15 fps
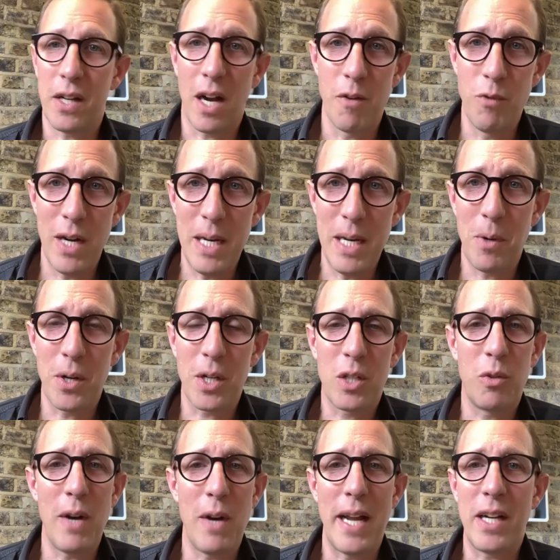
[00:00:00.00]
I really want to
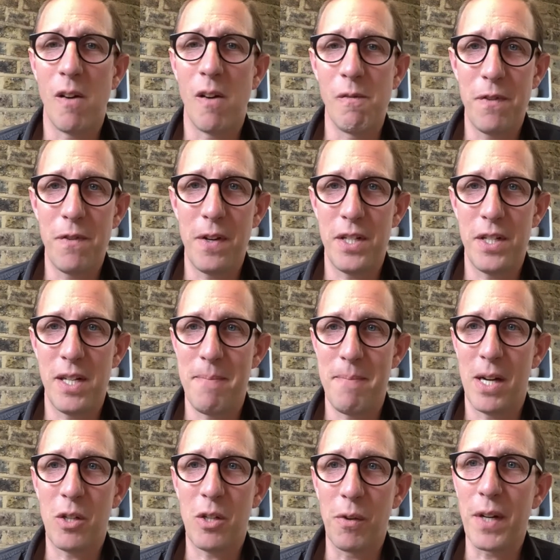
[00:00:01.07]
create confidence in my
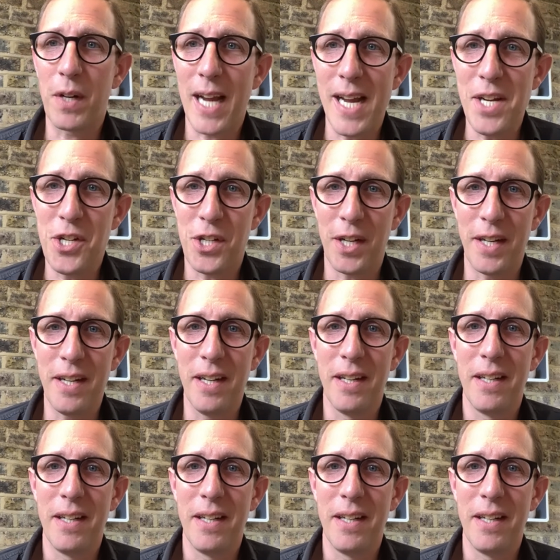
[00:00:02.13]
congregation.